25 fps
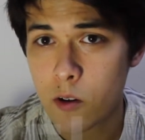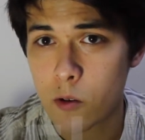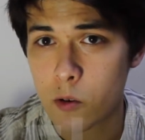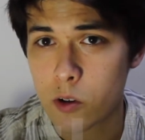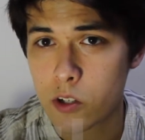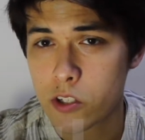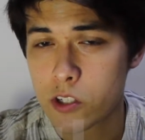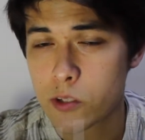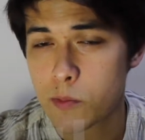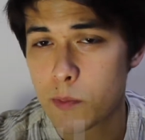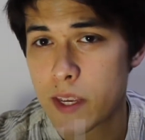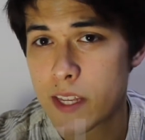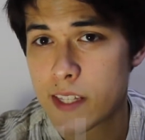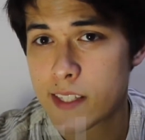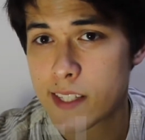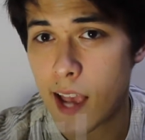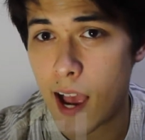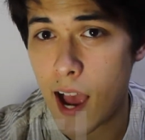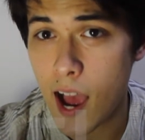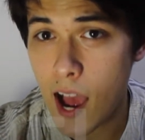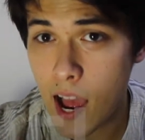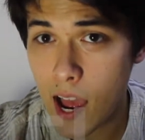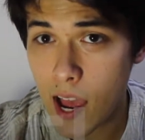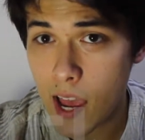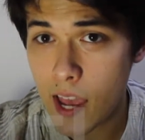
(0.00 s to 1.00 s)
which means
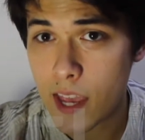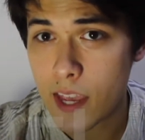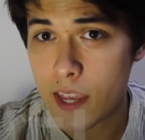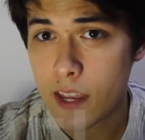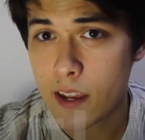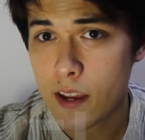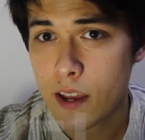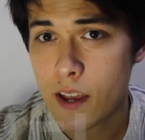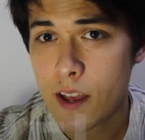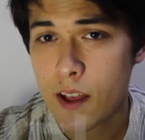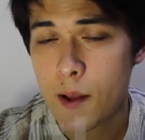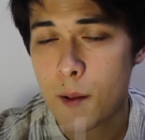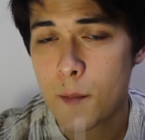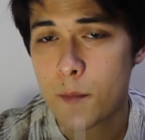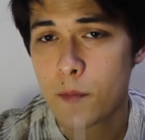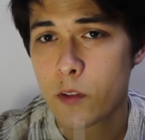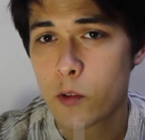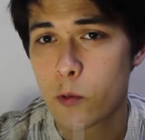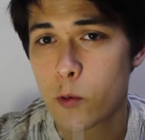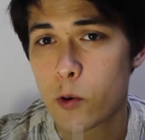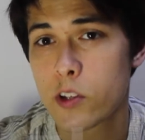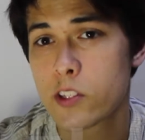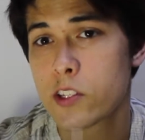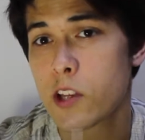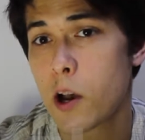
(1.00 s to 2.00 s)
I,
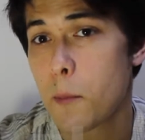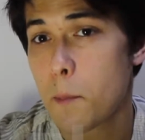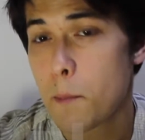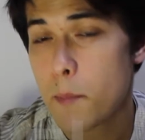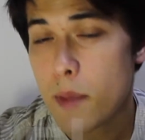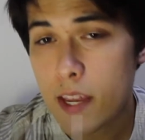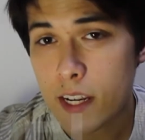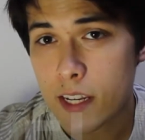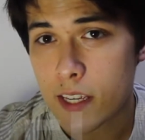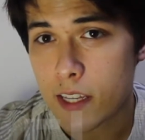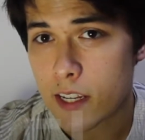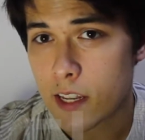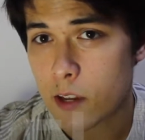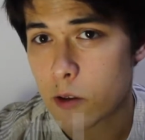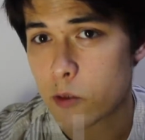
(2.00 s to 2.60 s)
was omitted.